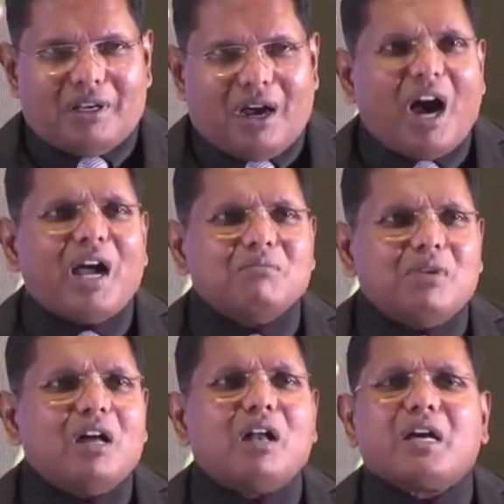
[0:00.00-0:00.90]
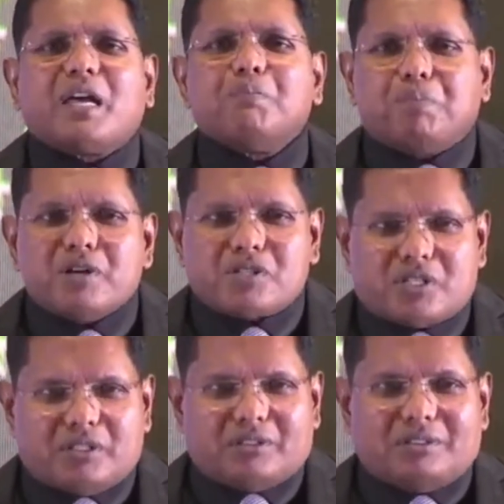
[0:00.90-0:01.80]
I'm a lucky
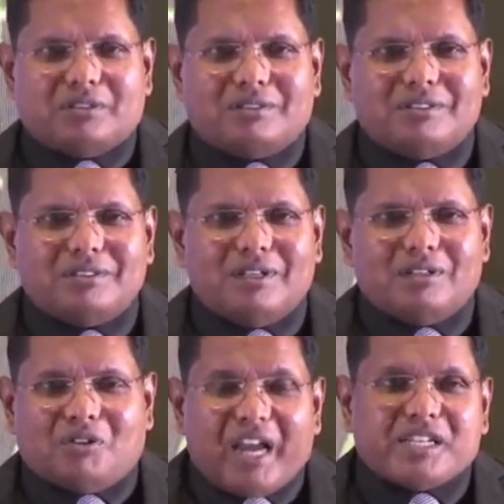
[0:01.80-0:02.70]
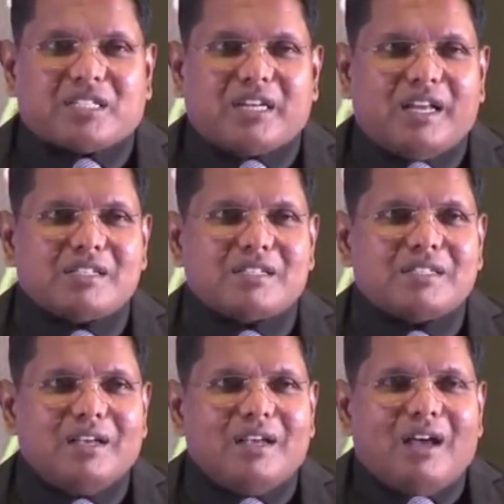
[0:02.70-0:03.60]
person. The reason is
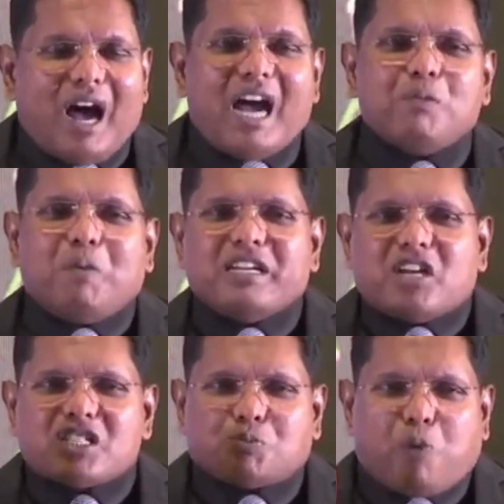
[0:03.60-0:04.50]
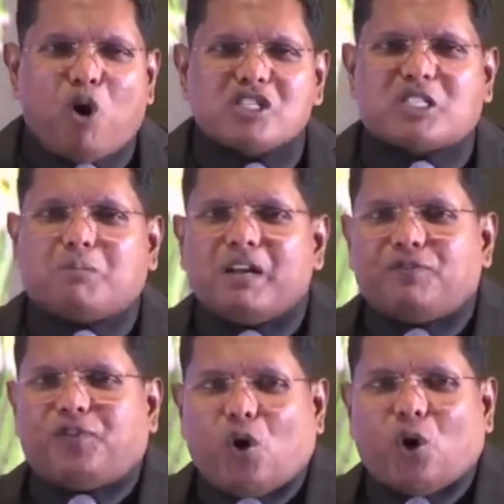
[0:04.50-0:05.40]
I've been responsible
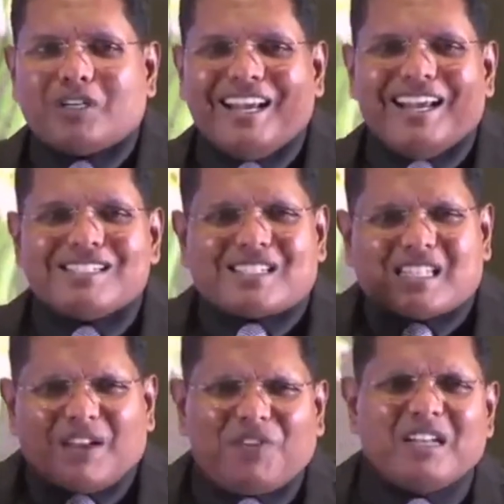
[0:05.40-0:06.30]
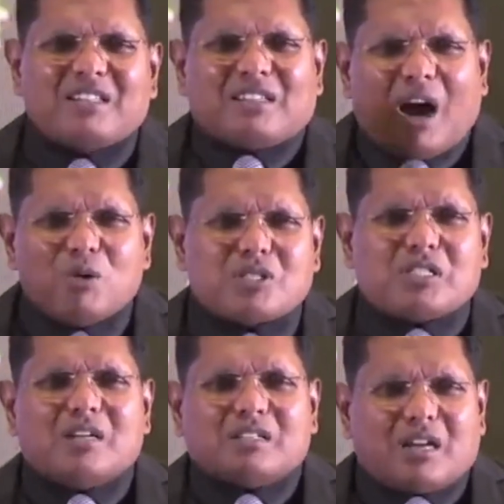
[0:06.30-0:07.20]
for
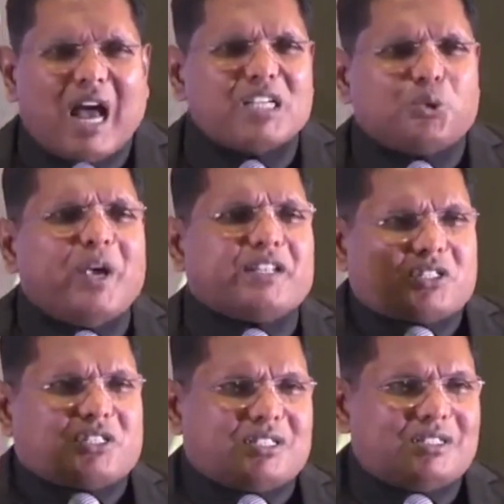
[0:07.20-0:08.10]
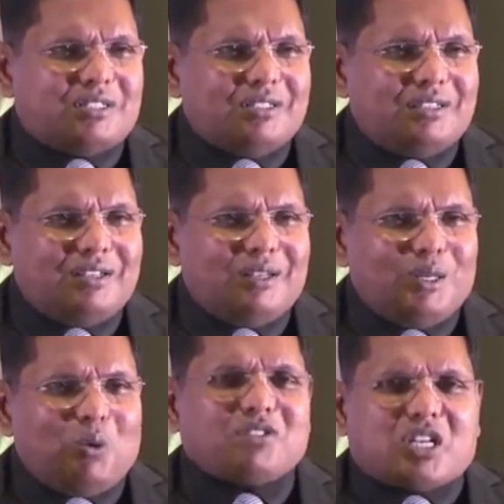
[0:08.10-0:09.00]
7,000 graduates
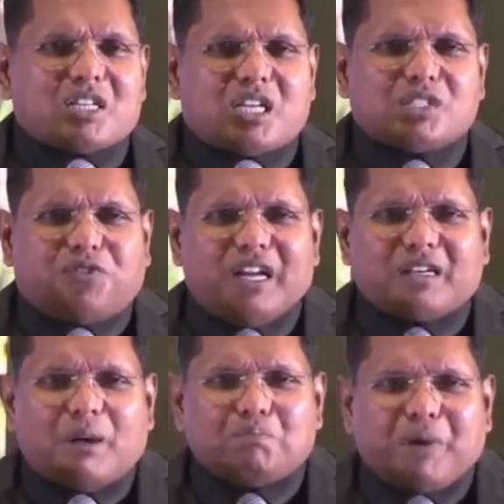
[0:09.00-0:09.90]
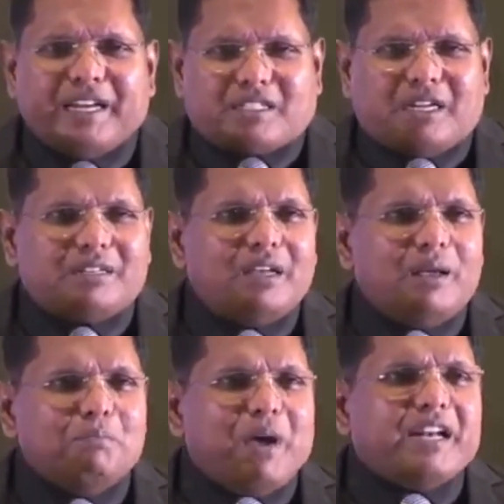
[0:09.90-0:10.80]
who have successfully completed
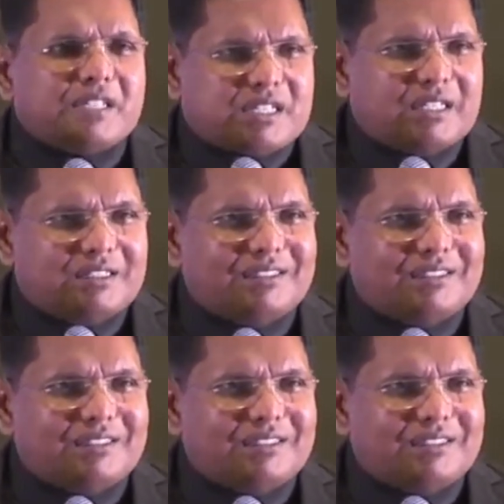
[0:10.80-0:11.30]
medicine.